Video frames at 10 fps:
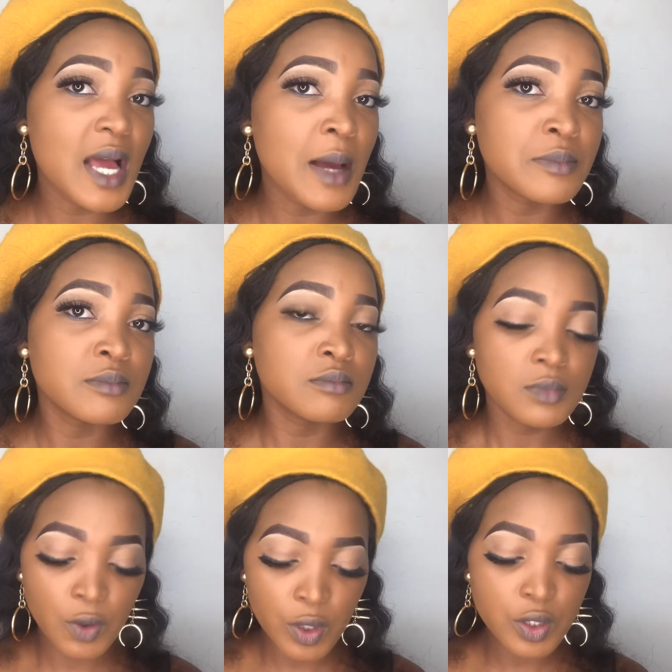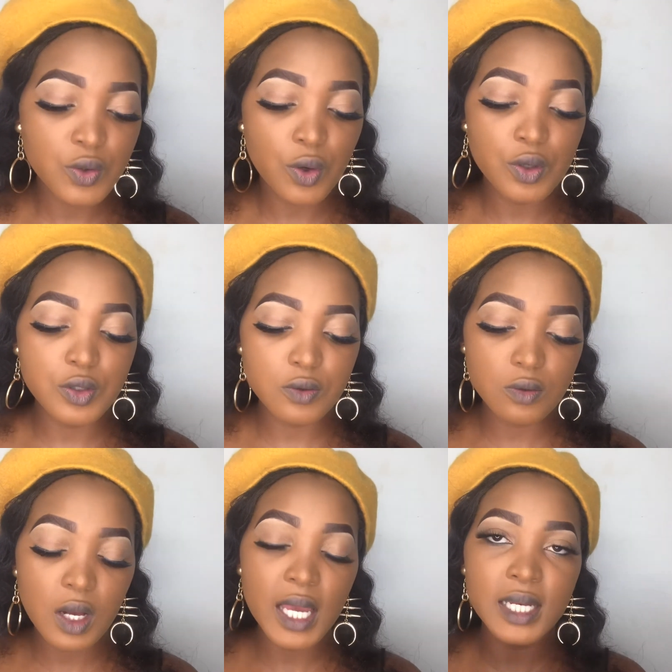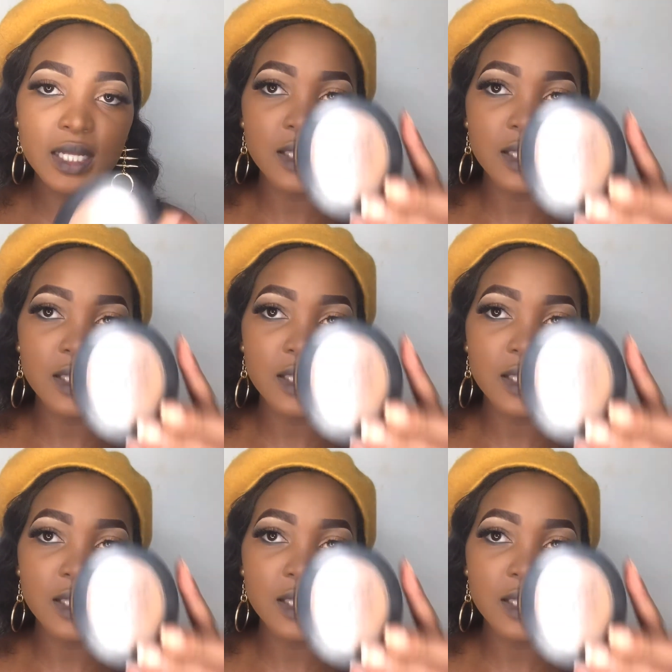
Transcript: I'm going to contour and I'll